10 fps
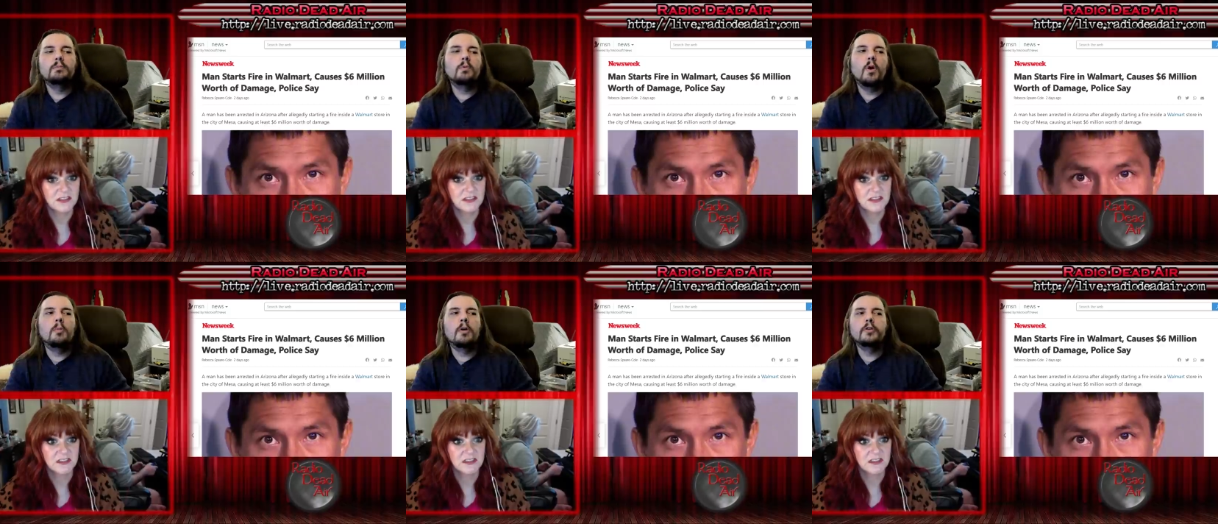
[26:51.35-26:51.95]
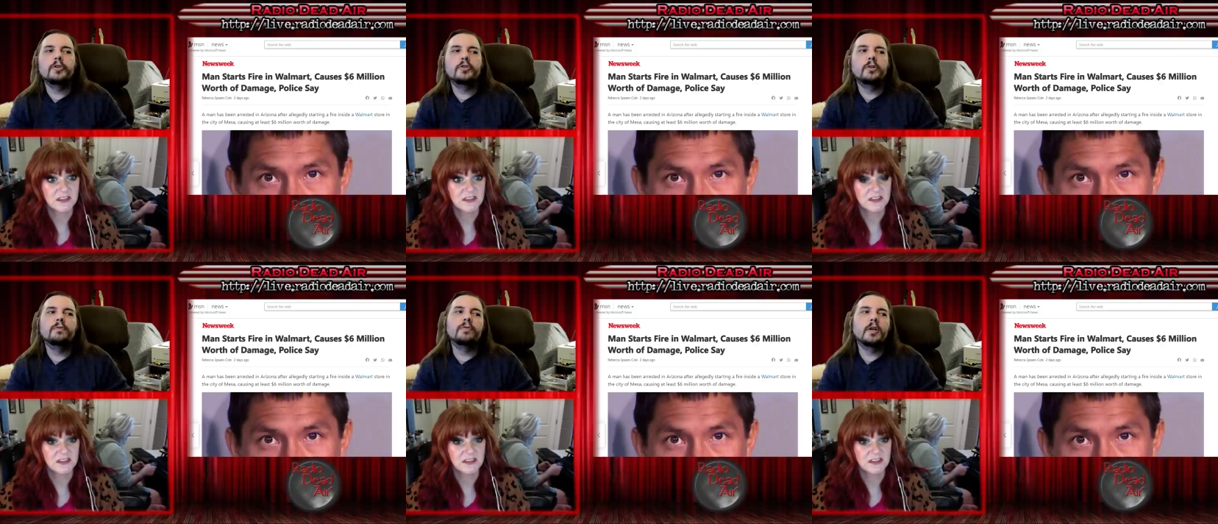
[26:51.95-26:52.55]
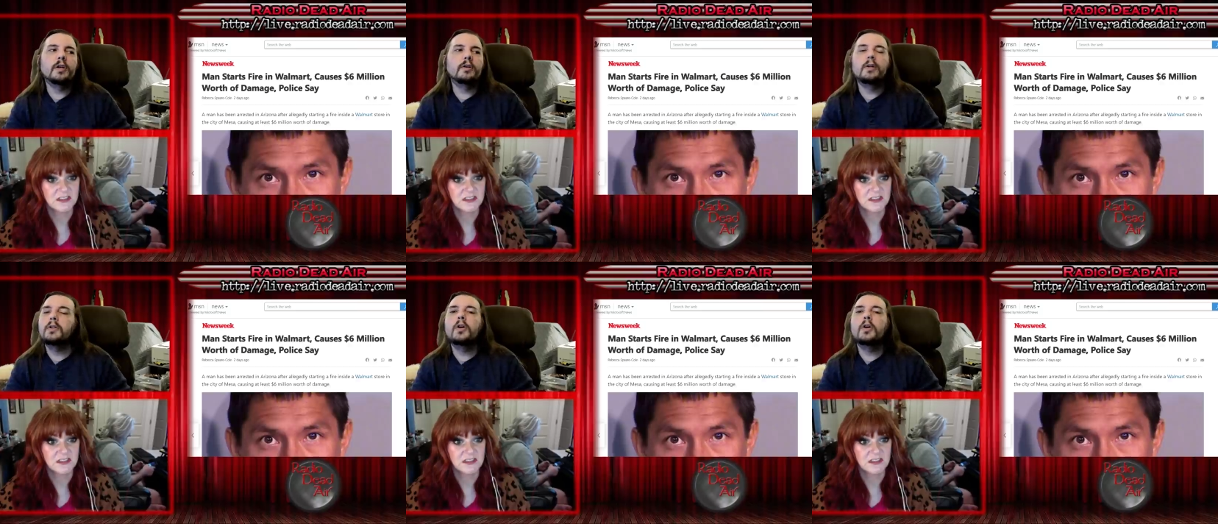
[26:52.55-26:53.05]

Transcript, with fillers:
Speaker 1: Walmart just inflated that.